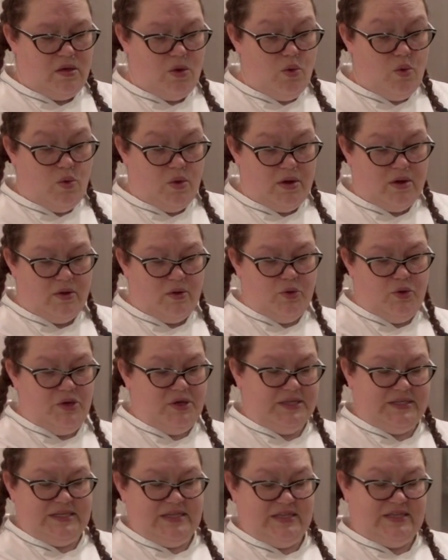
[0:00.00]
Ooh, you
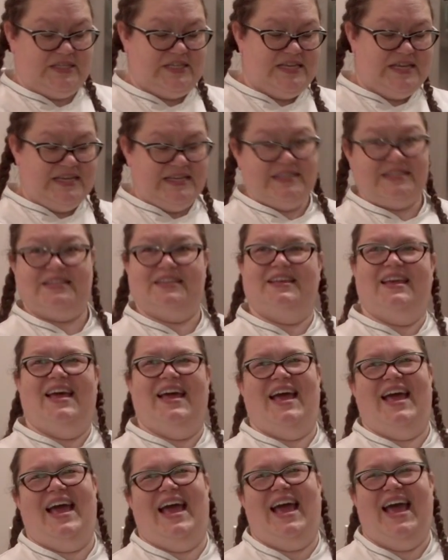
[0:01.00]
can see the cheese.
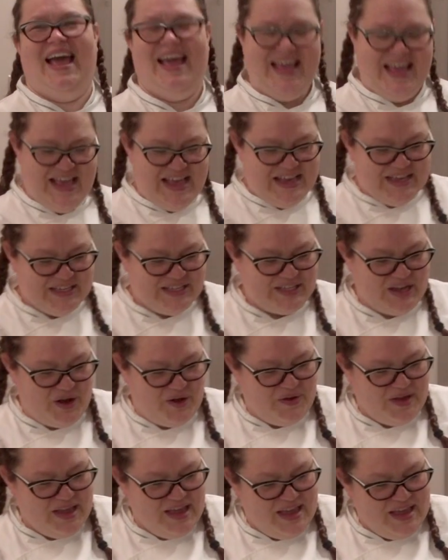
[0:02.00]

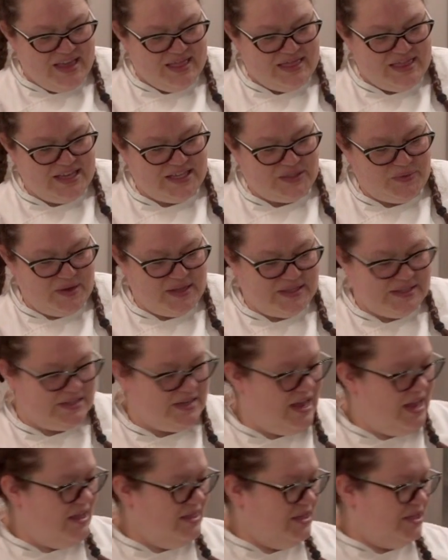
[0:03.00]
So this one's
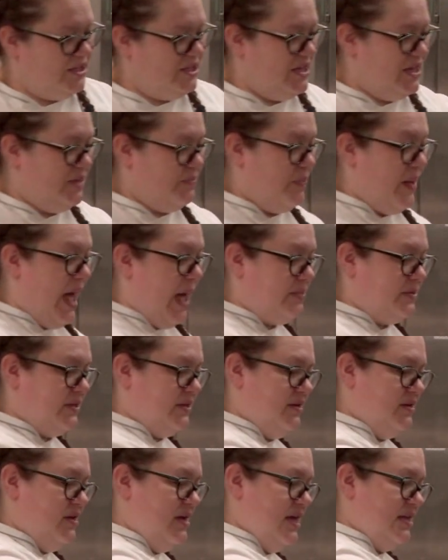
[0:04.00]
done. It popped a
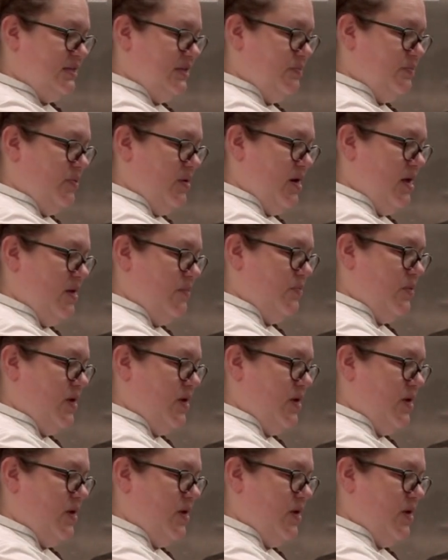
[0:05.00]
little as I brought